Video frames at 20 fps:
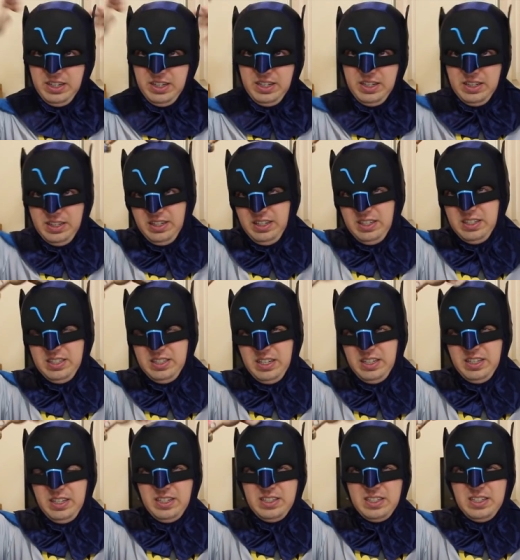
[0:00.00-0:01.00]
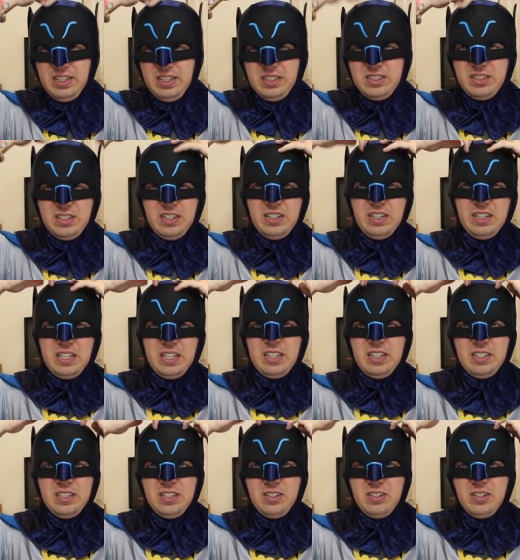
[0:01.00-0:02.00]
and like I said, it it's,
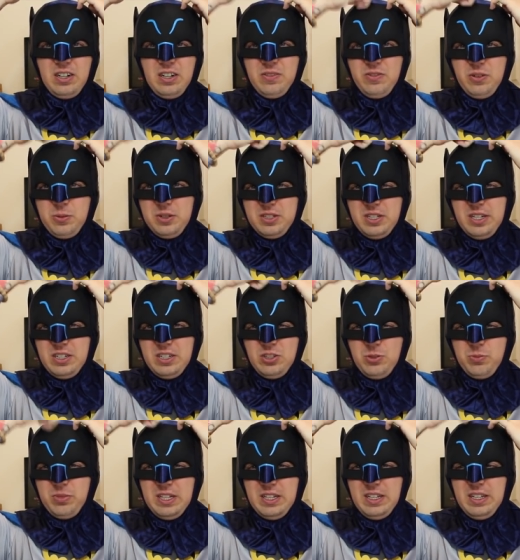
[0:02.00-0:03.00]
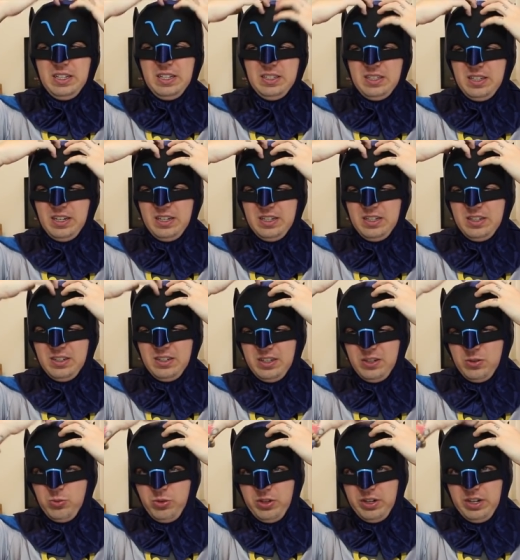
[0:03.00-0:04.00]
doesn't offer protection, but it is kind of
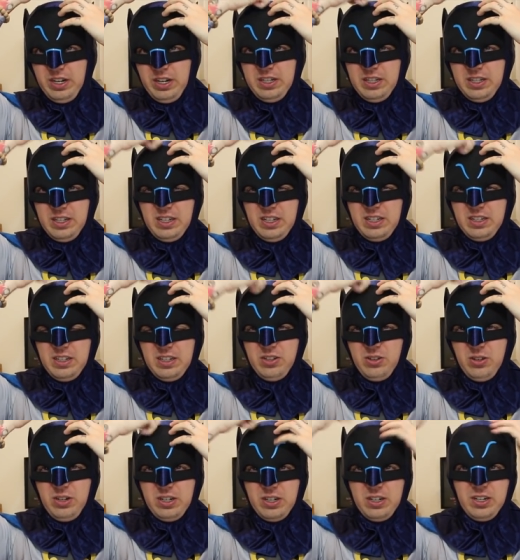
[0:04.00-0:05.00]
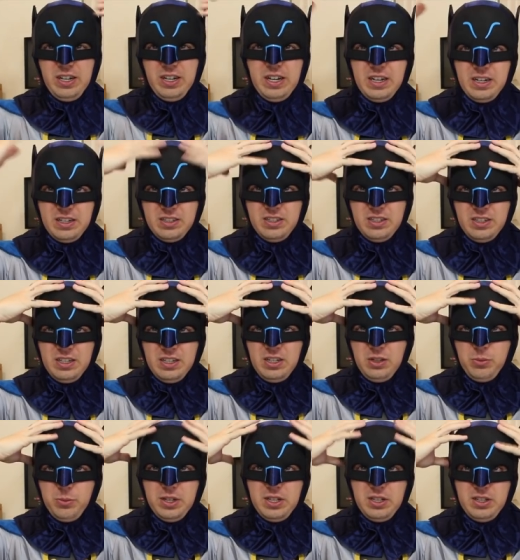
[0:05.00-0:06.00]
like wearing like a little hard hat,
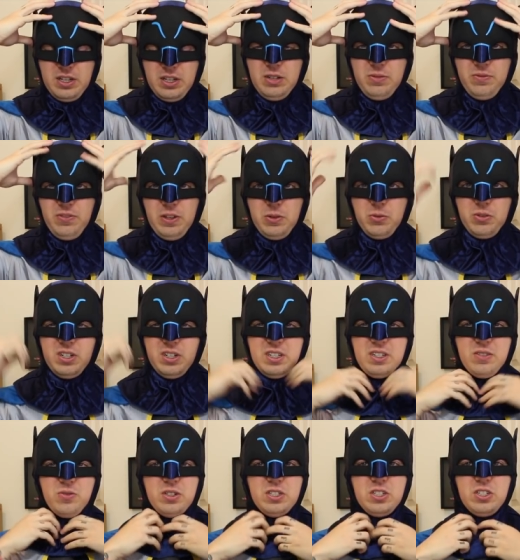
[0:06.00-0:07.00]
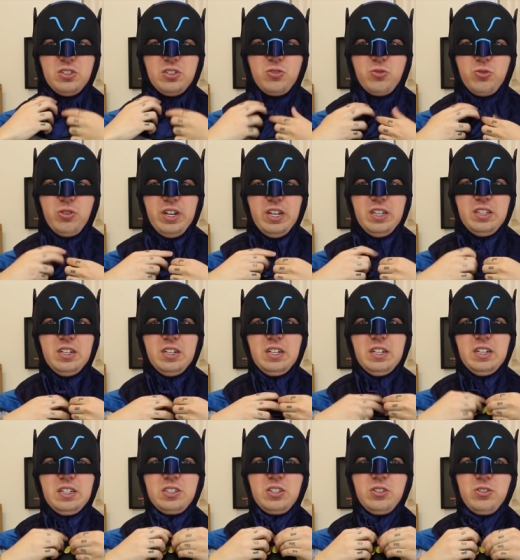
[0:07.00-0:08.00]
but a comfy one, which is great.
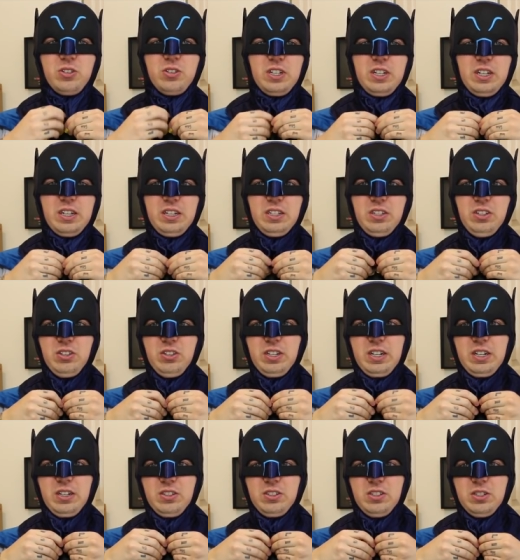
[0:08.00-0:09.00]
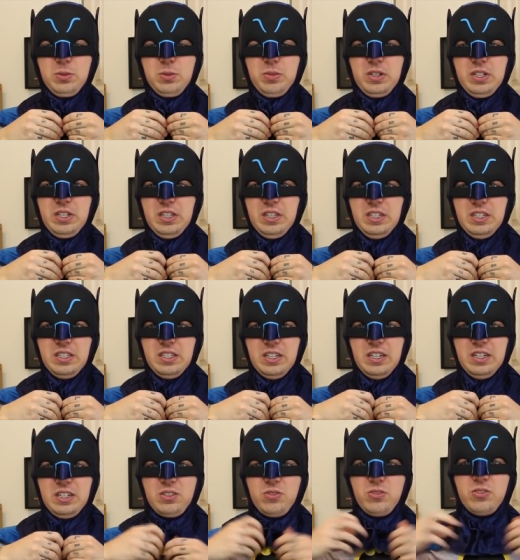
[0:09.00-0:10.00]
So it, and you, I just button in this
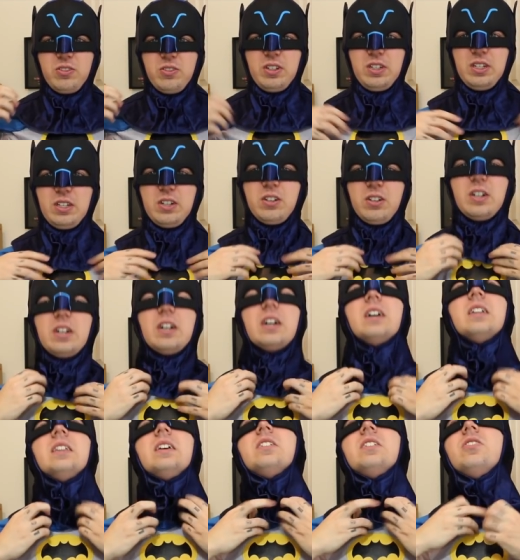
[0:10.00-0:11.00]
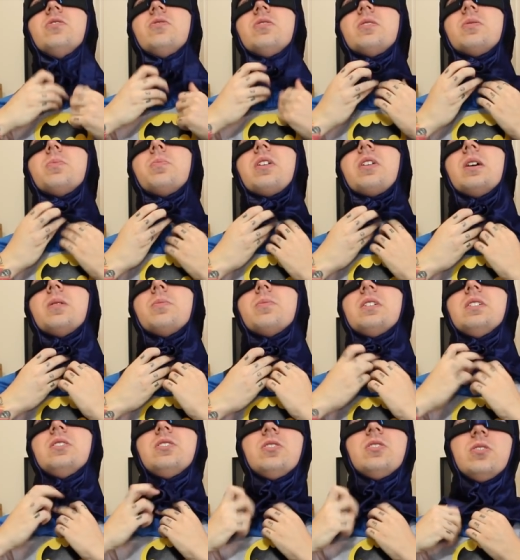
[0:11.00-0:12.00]
last one right here. Then you will
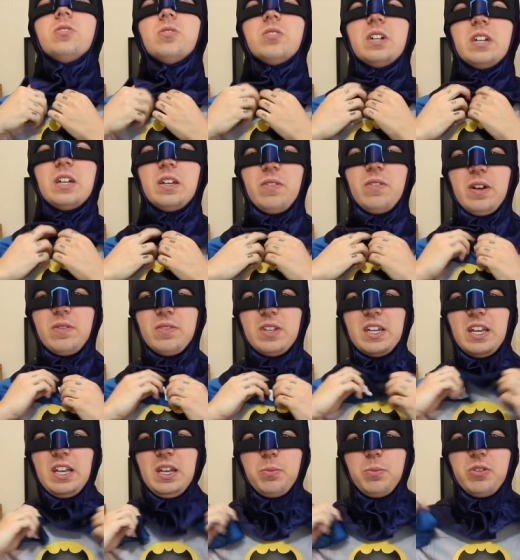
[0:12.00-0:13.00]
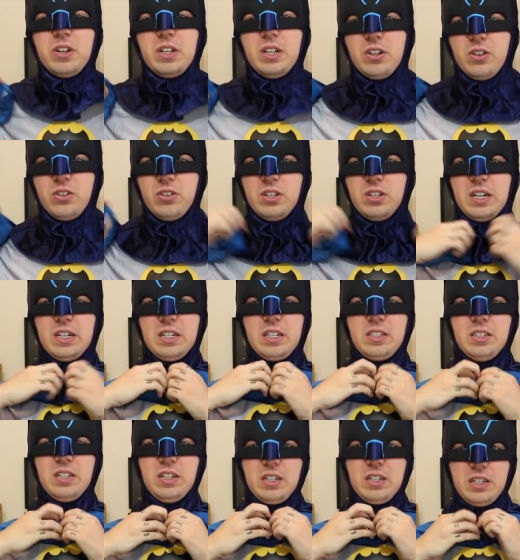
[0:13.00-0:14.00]
probably do, if you have a cape right here, you kind
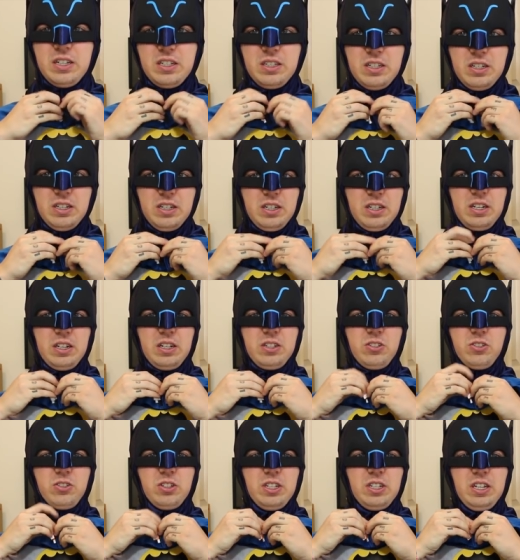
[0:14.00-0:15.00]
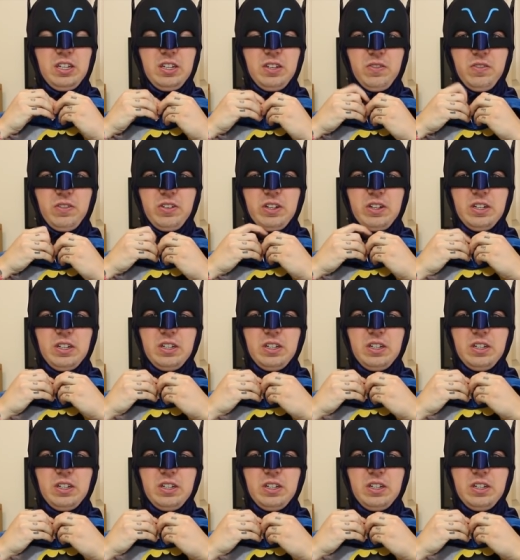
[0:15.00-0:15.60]
of tuck it underneath